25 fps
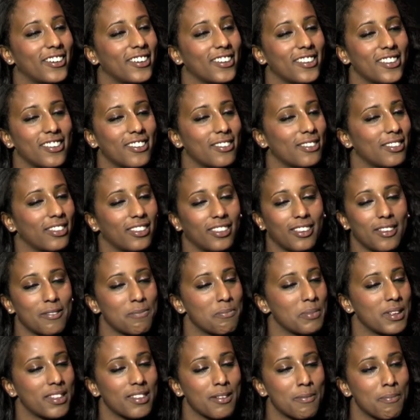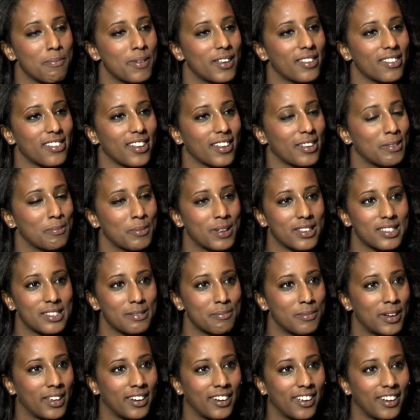it's been the best 6 months
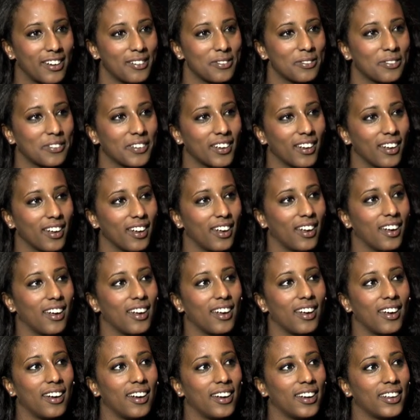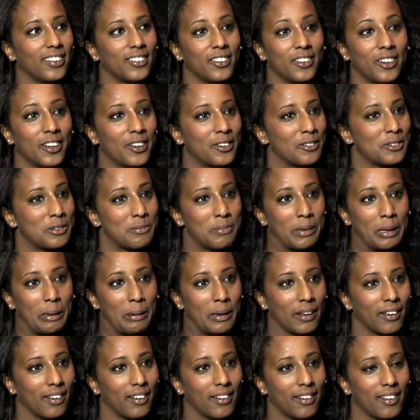in my life. I learned how to
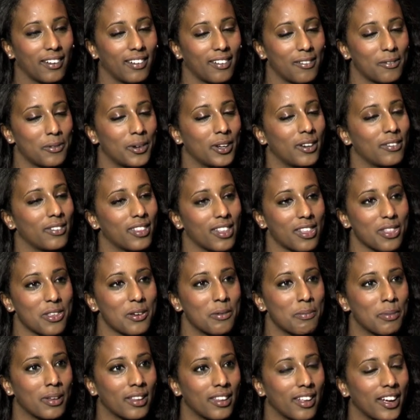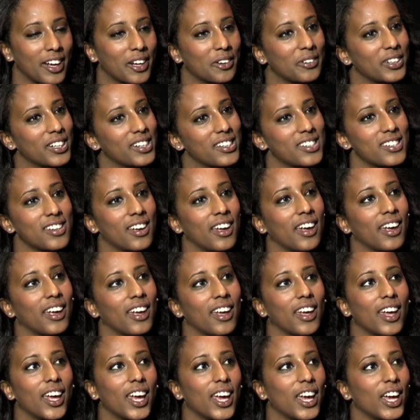speak one of the Ethiopian language. I
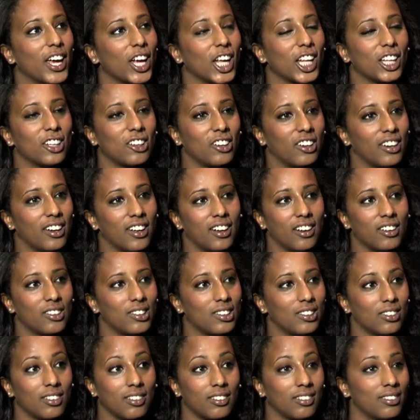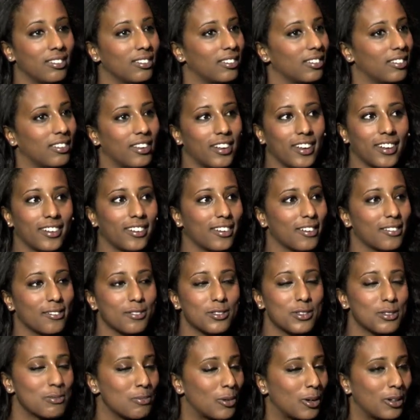learned how to, like,
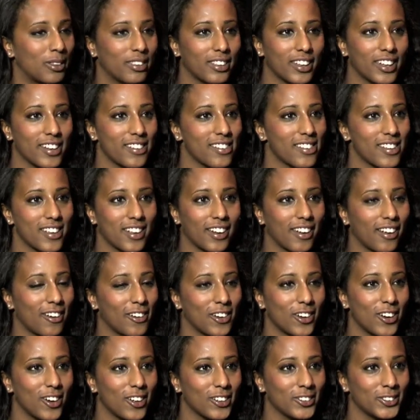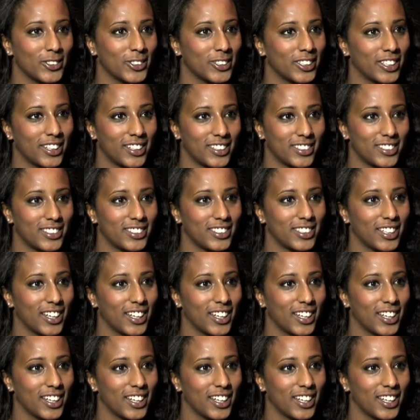small things in our culture